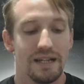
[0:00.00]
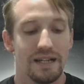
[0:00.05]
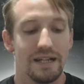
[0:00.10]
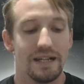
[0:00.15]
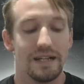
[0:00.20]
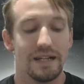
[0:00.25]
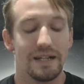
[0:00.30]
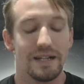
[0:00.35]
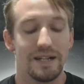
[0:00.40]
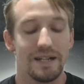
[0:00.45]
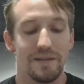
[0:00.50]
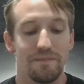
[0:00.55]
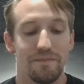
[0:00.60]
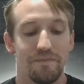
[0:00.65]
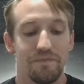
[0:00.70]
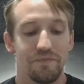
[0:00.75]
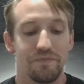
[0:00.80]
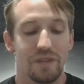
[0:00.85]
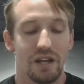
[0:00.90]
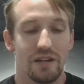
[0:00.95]

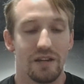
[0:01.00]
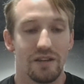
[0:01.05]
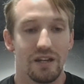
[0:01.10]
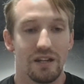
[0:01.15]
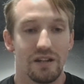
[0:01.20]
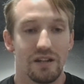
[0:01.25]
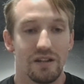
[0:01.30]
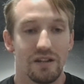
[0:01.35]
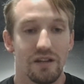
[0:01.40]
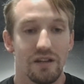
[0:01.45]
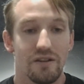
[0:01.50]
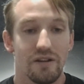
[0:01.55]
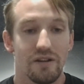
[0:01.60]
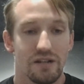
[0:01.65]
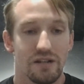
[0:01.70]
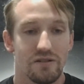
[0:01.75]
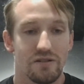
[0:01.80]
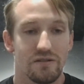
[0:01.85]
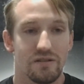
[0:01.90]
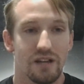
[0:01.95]
And then another
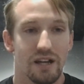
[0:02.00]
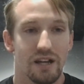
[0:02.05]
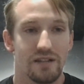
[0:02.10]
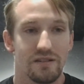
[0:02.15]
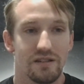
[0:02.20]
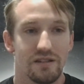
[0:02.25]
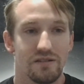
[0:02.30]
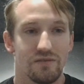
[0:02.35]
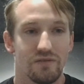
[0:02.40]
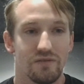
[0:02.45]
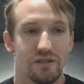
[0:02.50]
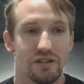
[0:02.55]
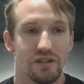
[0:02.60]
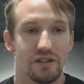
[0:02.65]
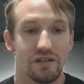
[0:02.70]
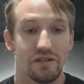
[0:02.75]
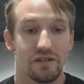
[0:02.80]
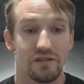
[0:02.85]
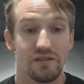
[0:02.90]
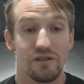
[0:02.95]
exercise that's really
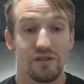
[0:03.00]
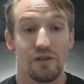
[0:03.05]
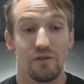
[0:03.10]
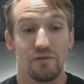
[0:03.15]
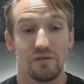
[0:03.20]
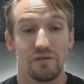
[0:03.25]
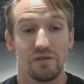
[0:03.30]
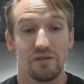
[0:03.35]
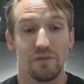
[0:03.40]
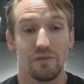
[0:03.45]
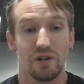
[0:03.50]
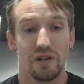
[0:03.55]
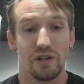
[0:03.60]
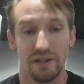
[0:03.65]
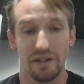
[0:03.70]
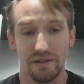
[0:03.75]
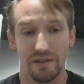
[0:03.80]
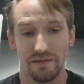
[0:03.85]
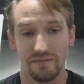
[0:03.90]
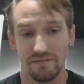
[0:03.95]
good is toes to
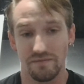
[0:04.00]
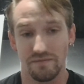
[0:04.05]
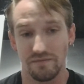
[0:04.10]
bar.